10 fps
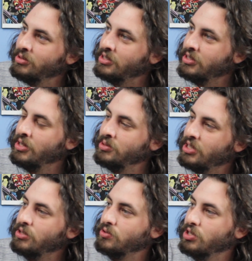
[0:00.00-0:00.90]
was
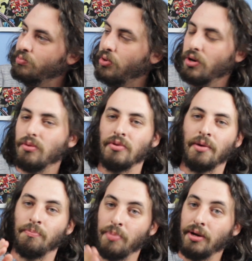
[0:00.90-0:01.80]
an interesting part.
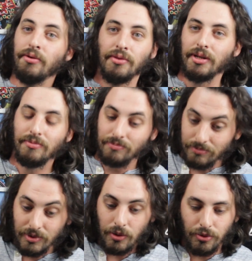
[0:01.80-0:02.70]
That better than
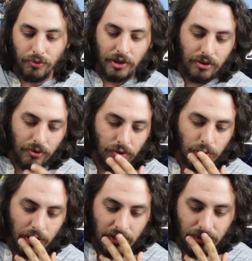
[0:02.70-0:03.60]
3-year-old
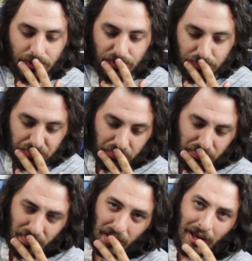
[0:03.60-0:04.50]
trailers.
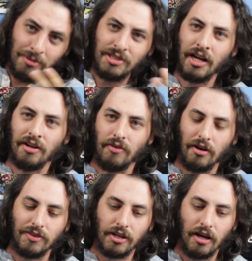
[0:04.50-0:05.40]
I'm just kind of
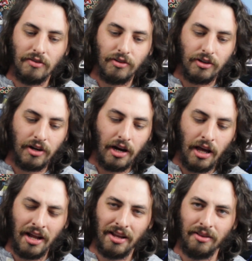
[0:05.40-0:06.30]
off the cuff here. I
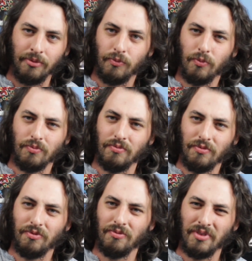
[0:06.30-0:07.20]
didn't
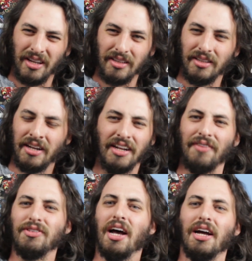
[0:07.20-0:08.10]

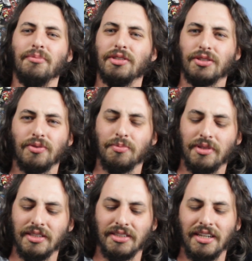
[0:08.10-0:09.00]
have time to script
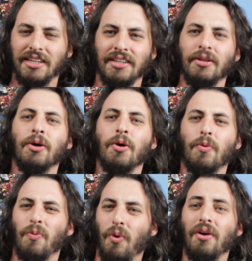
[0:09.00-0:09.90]
this. I didn't
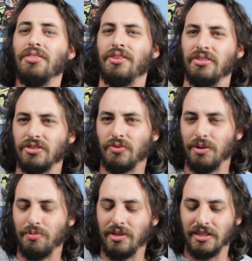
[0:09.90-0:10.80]
want to
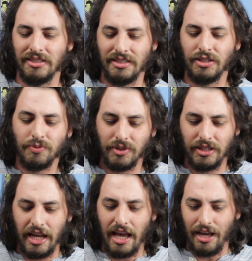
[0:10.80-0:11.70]
script this. I just wanted
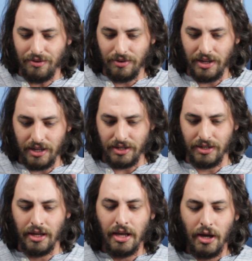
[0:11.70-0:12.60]
to have a
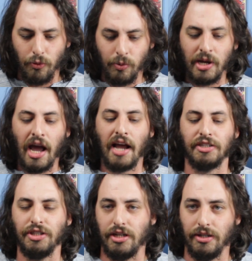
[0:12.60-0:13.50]

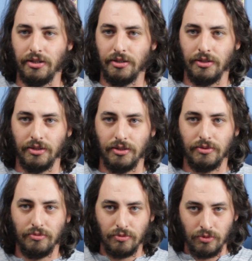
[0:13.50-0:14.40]
reaction. I